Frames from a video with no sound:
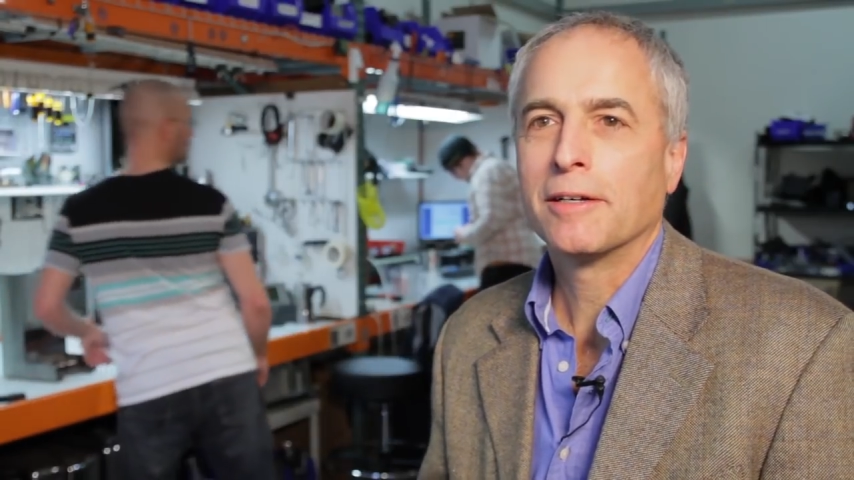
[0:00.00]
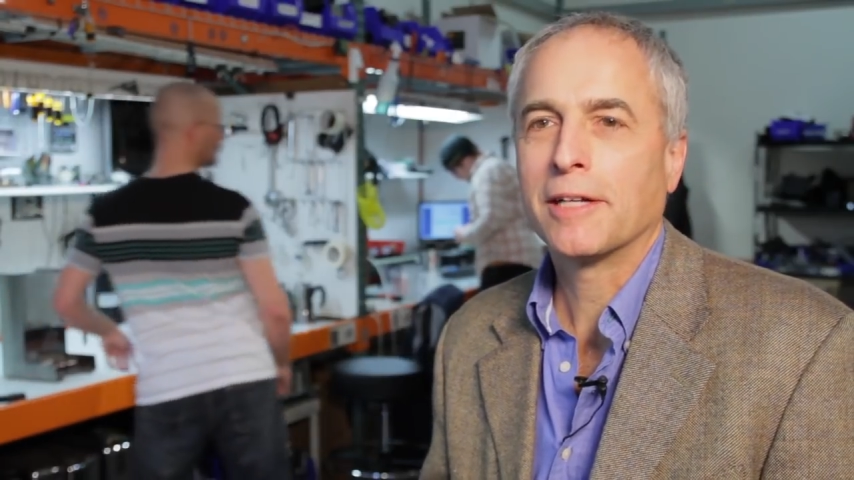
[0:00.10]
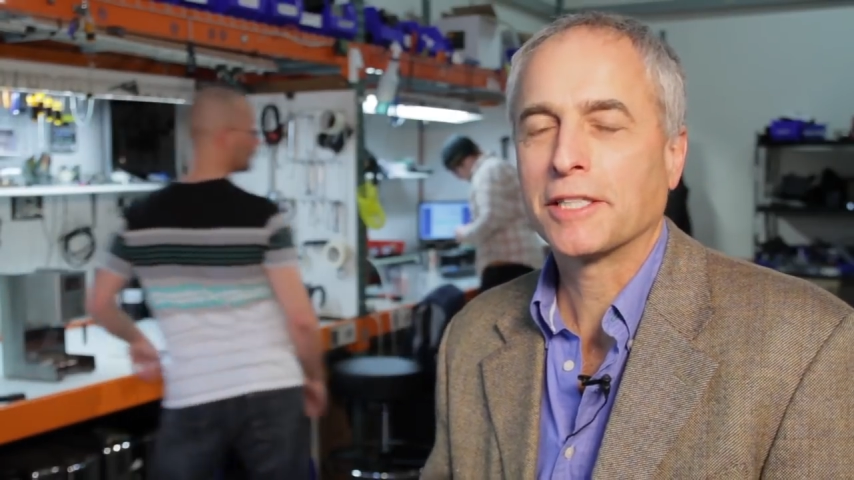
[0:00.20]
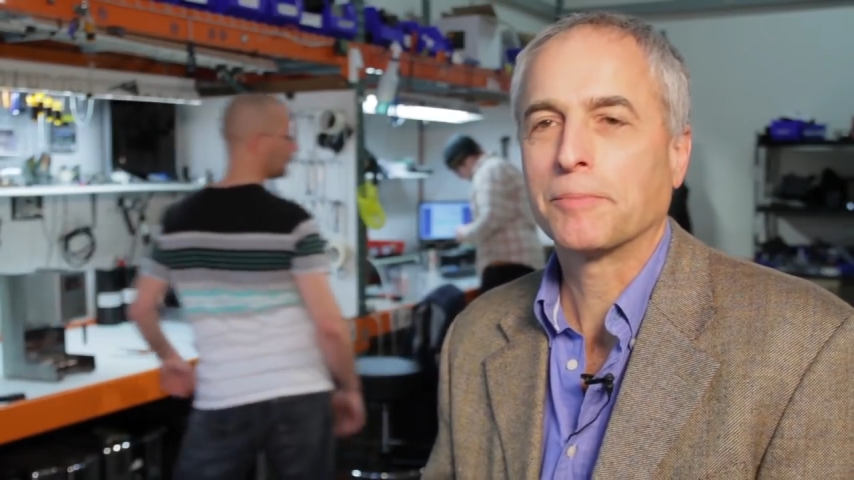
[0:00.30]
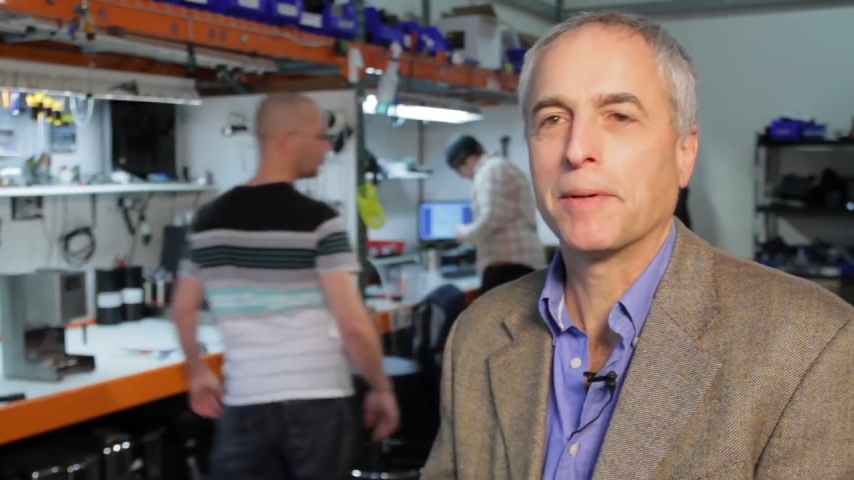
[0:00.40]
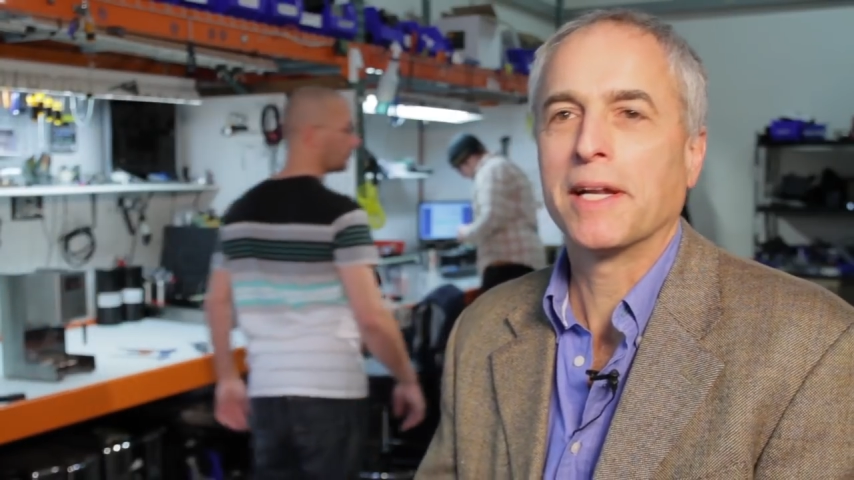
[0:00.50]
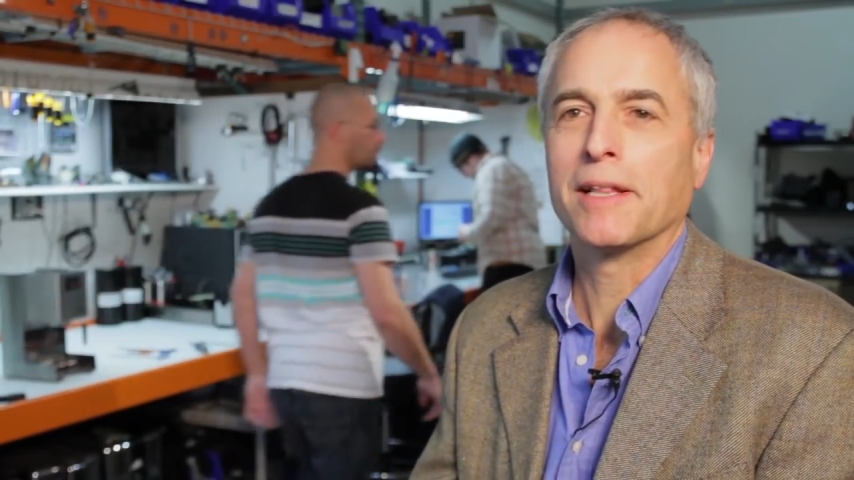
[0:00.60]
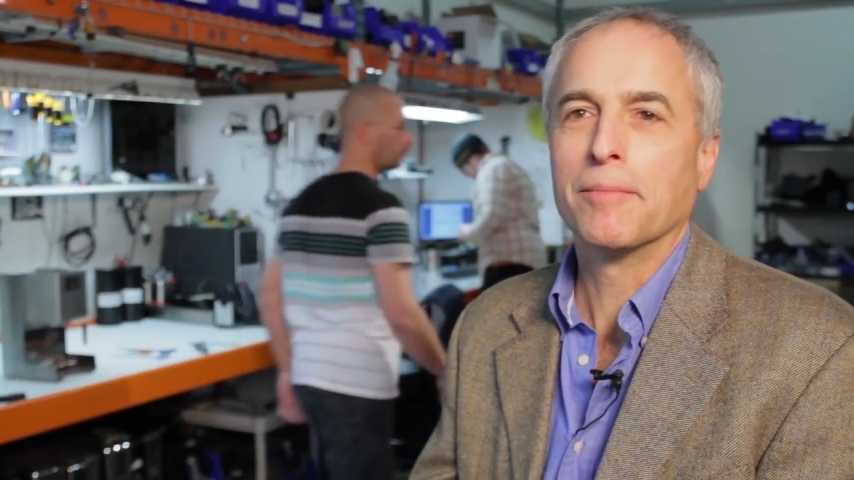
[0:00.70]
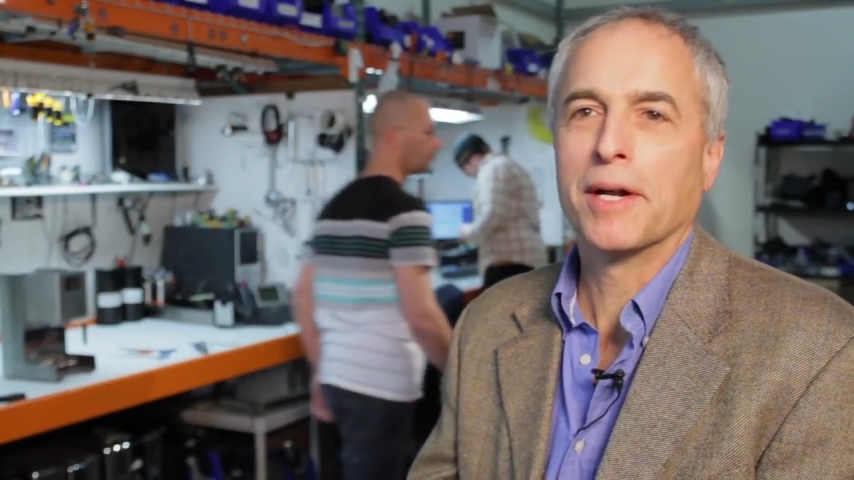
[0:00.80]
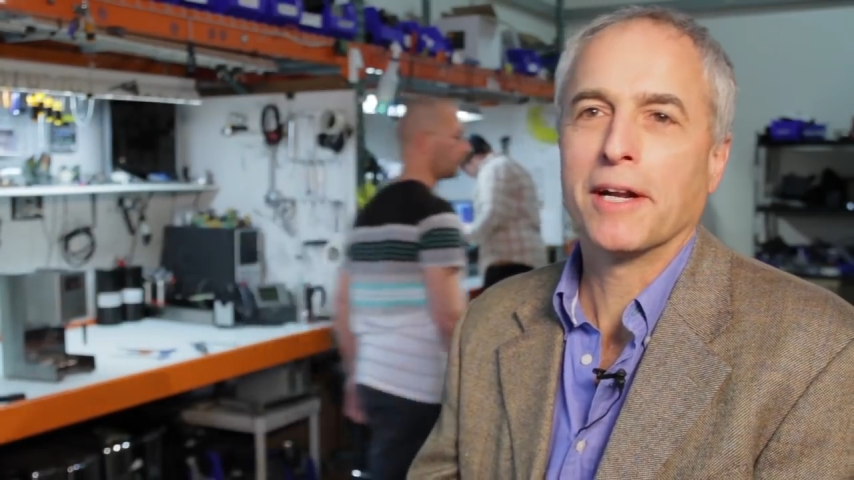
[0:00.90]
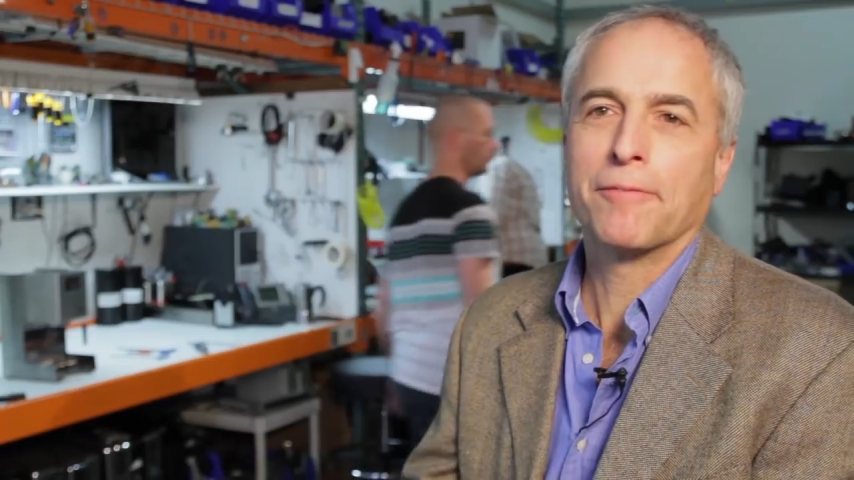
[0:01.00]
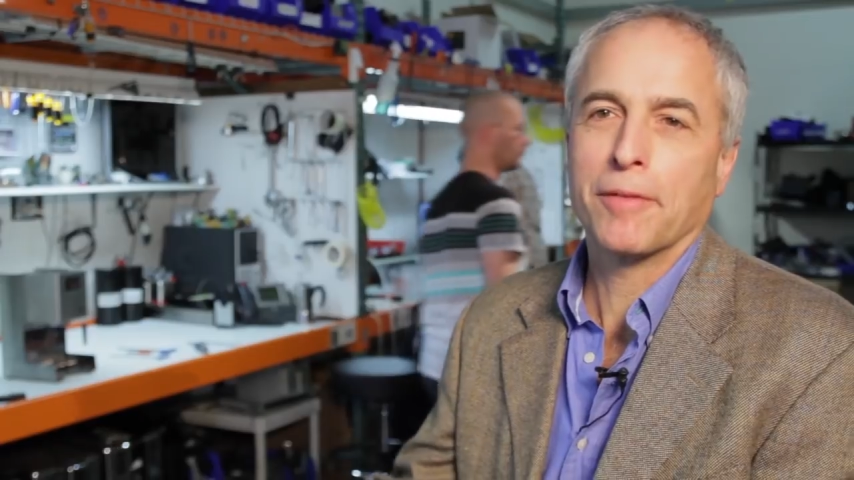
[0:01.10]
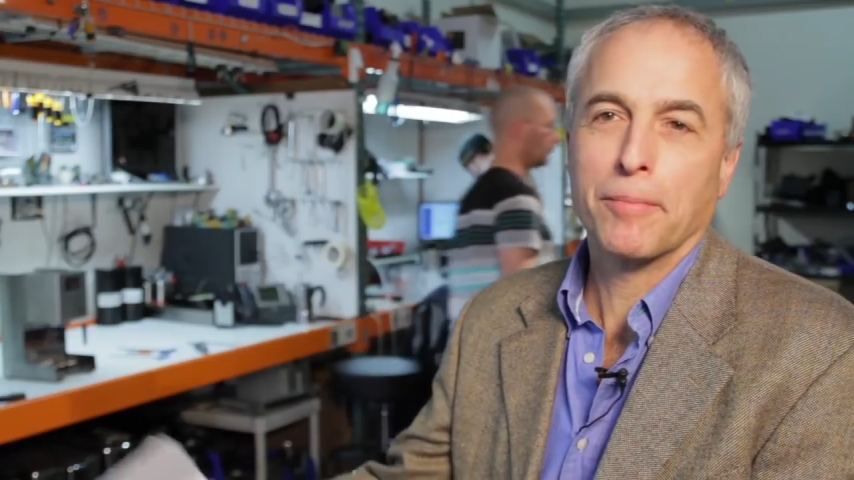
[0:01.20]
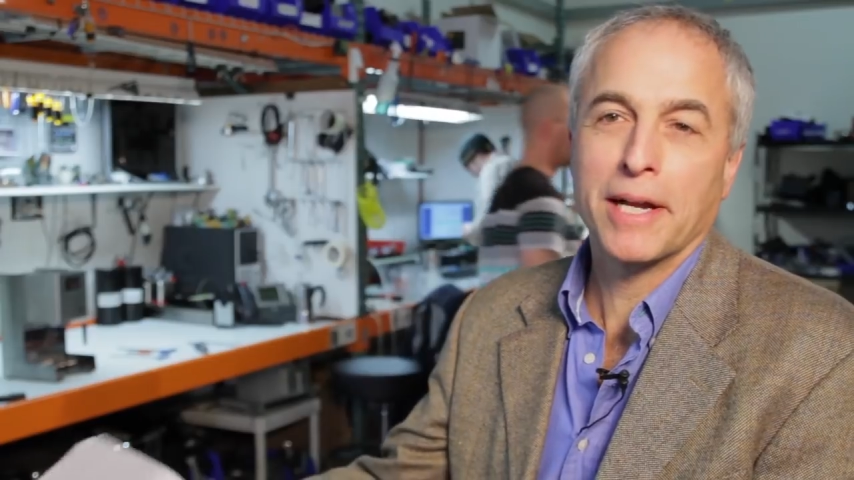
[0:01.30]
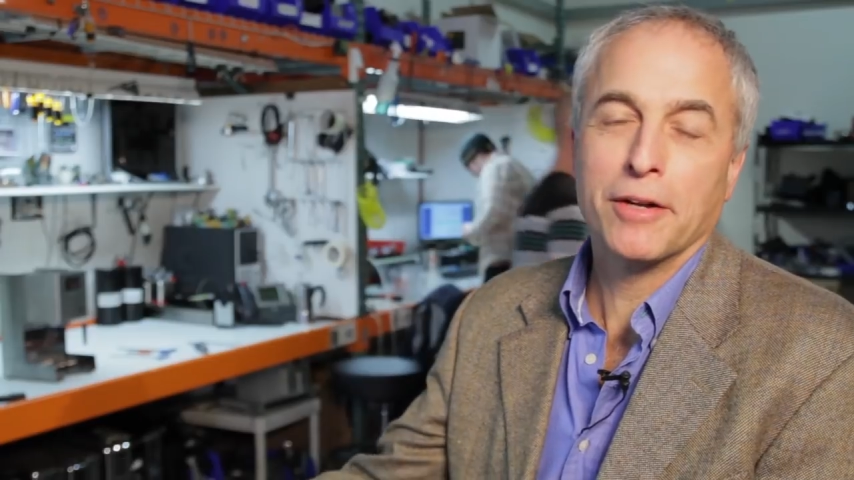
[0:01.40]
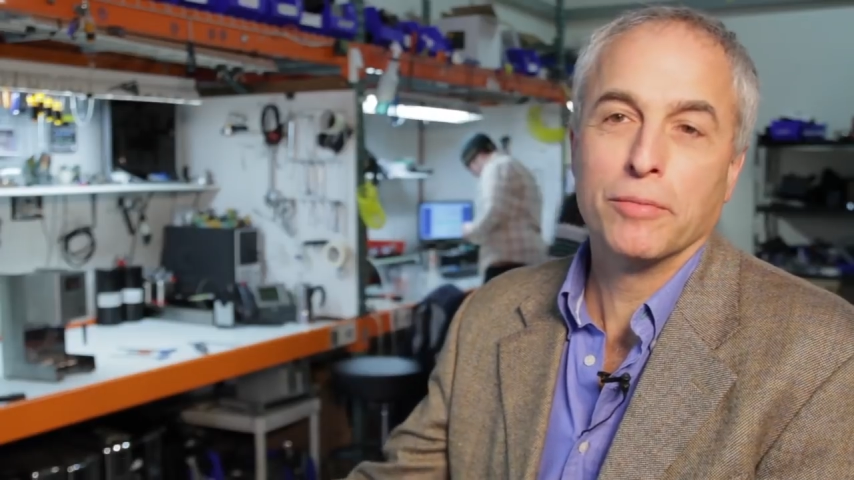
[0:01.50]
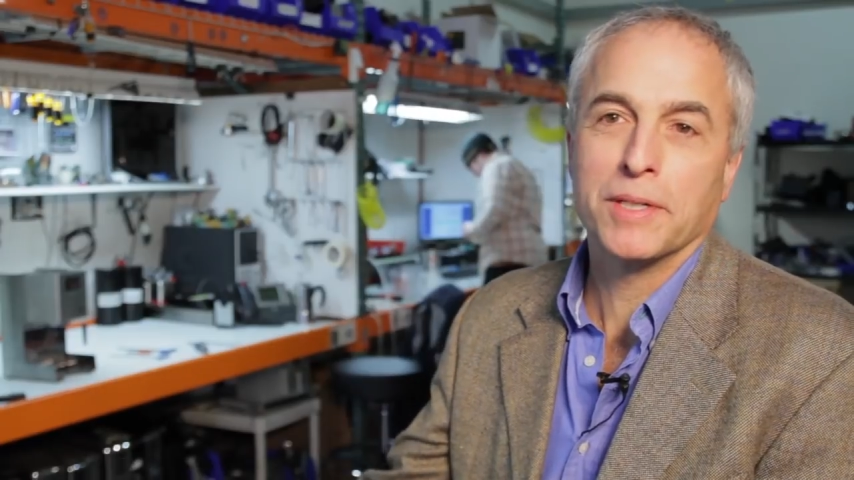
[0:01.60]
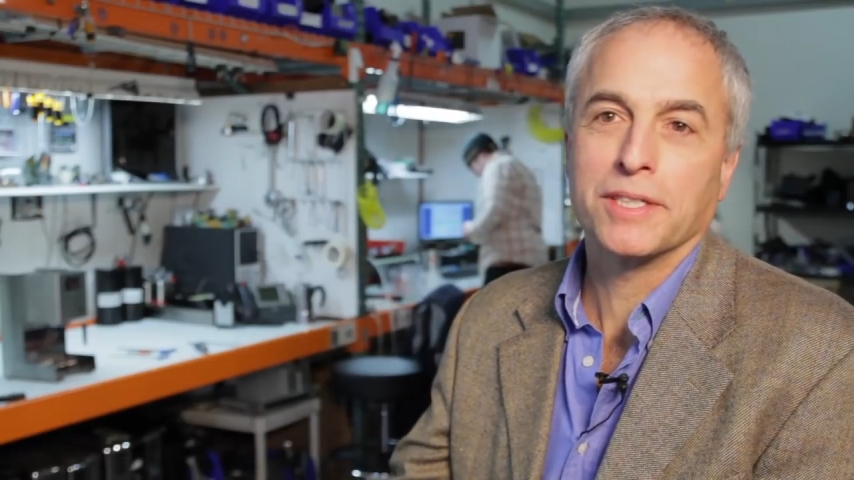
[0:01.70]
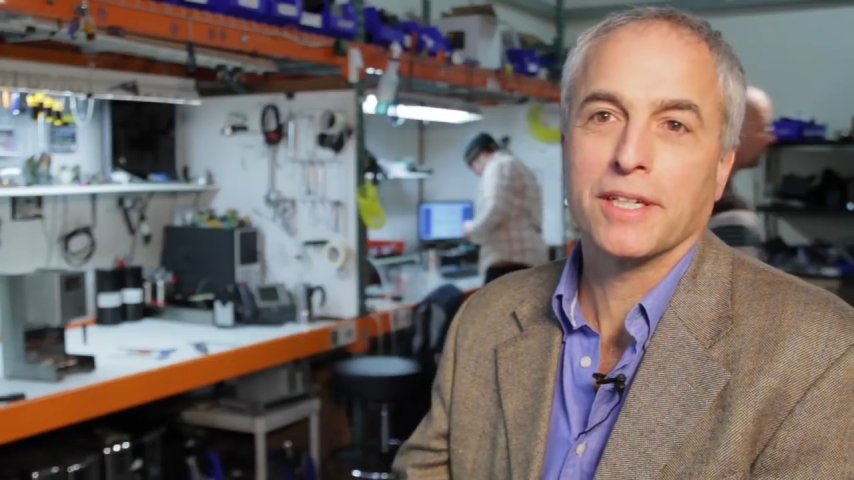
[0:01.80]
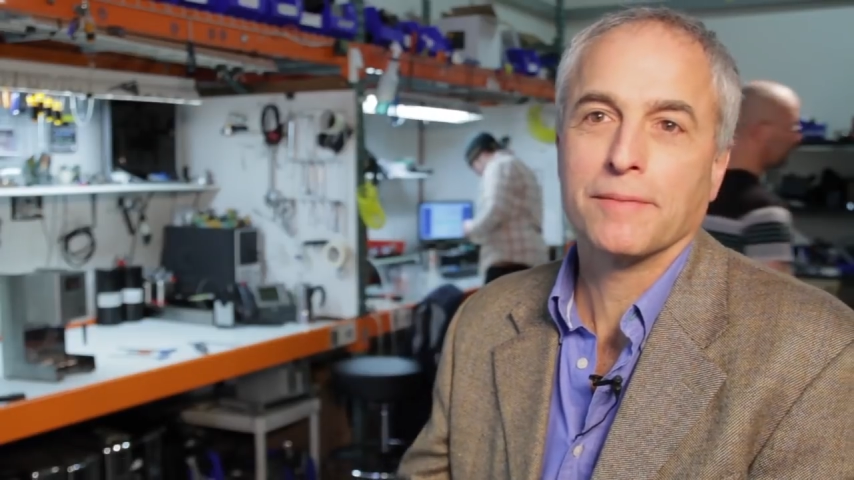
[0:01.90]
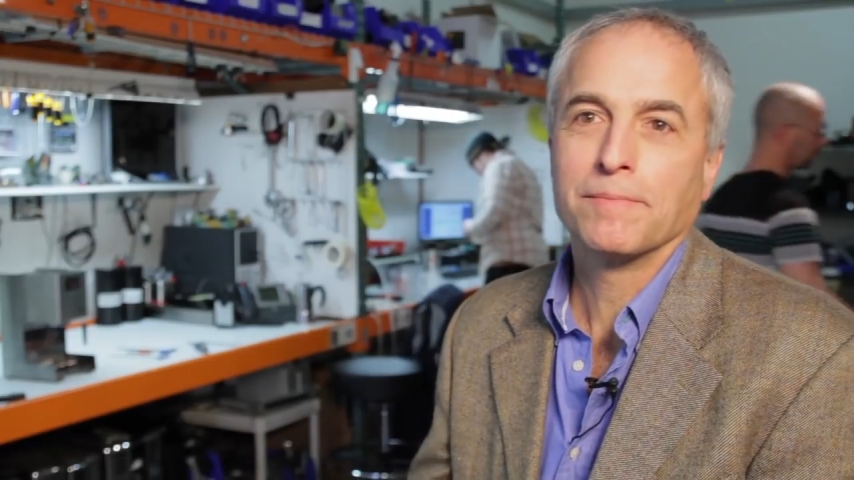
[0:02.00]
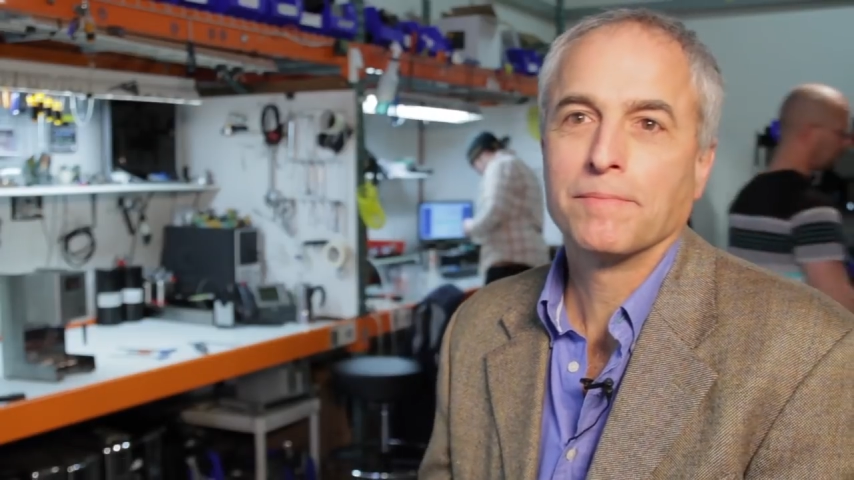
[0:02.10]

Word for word: without spending the money for the brand new machine.